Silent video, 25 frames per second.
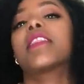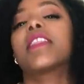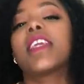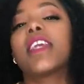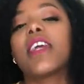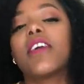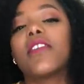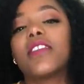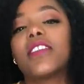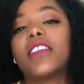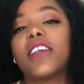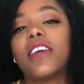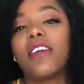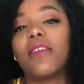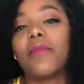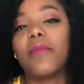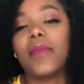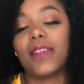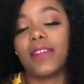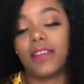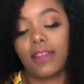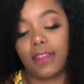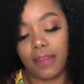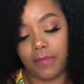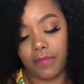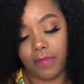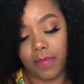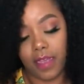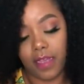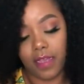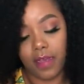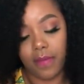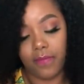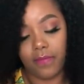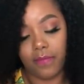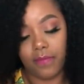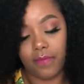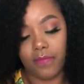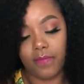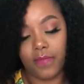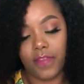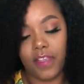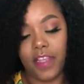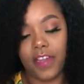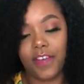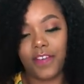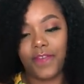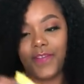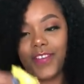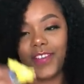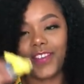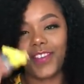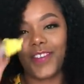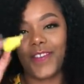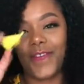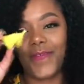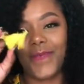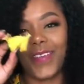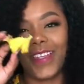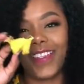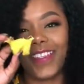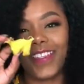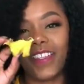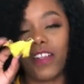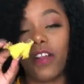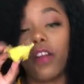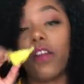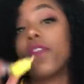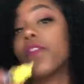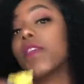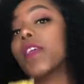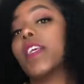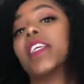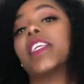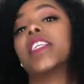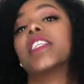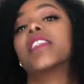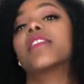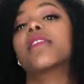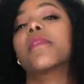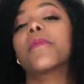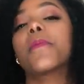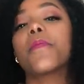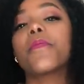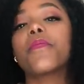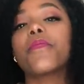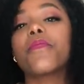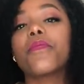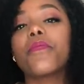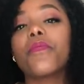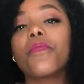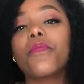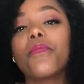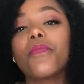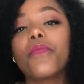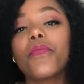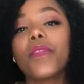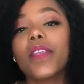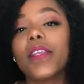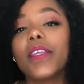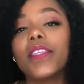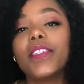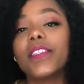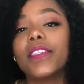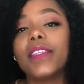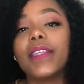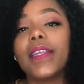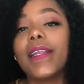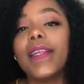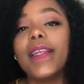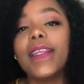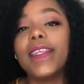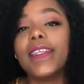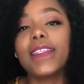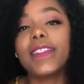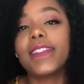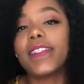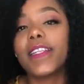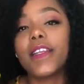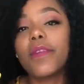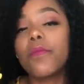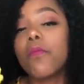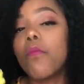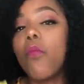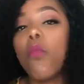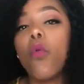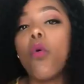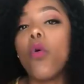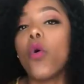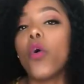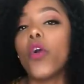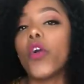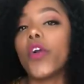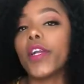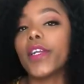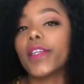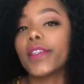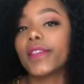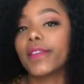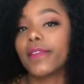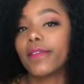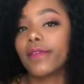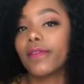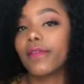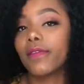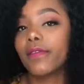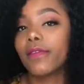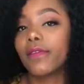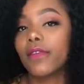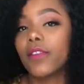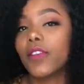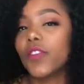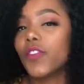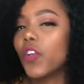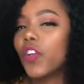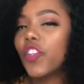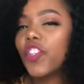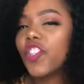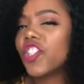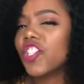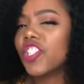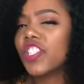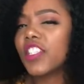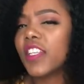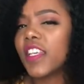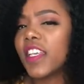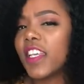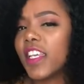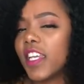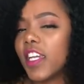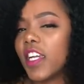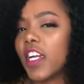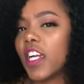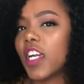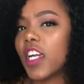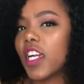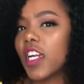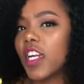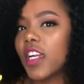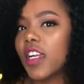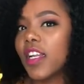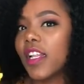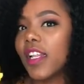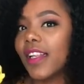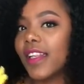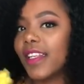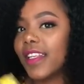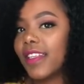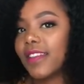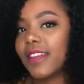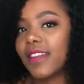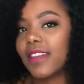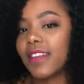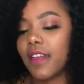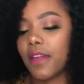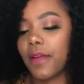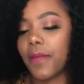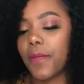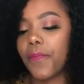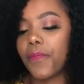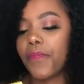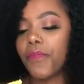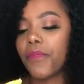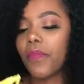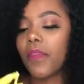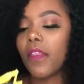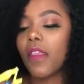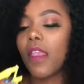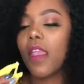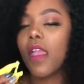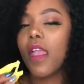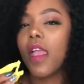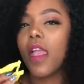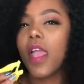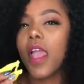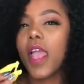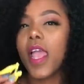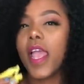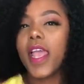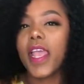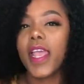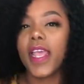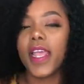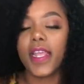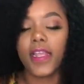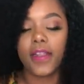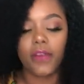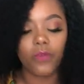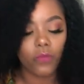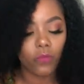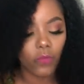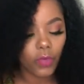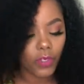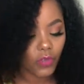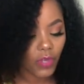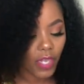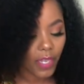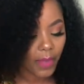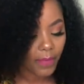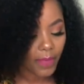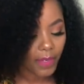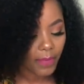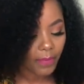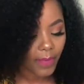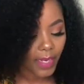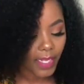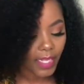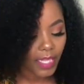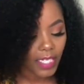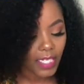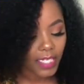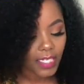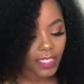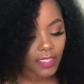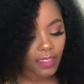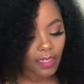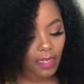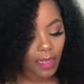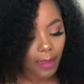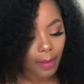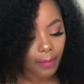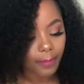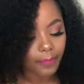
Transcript: thing I would tell my younger version of myself is, listen more. Don't just hear, listen. And what do I mean by this?